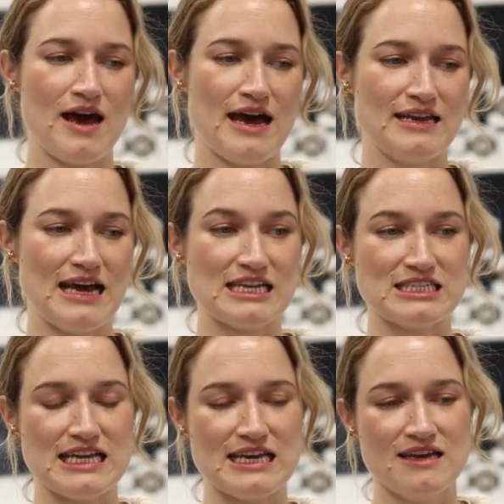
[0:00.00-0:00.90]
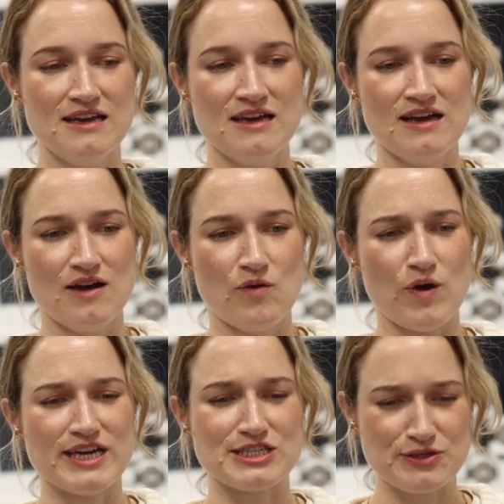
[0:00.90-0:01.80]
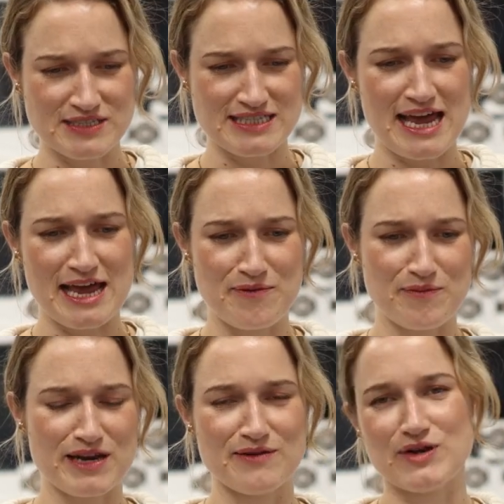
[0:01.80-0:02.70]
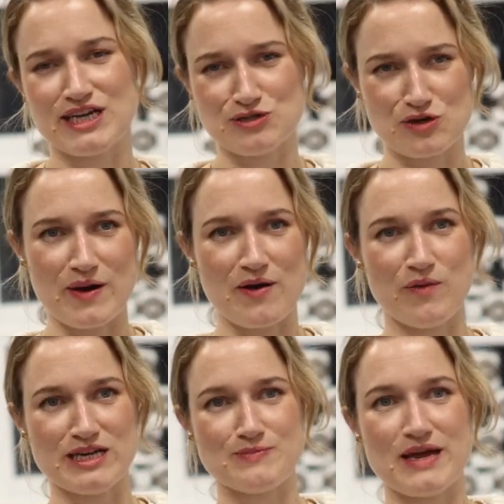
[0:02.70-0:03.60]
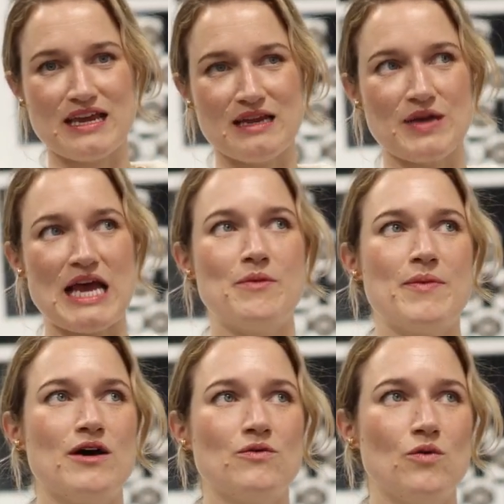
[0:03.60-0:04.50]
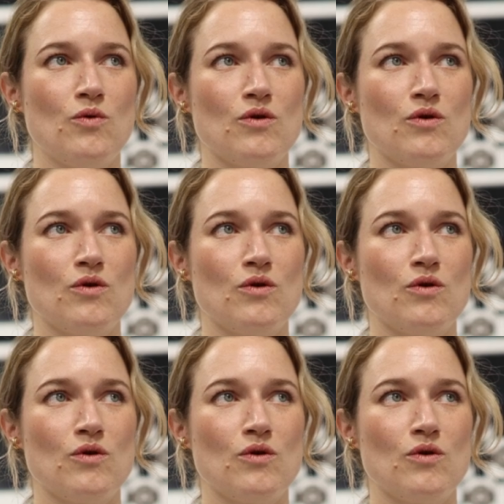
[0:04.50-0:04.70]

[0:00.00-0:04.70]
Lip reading: and actually what I don't say when I talk about where Speculum came about,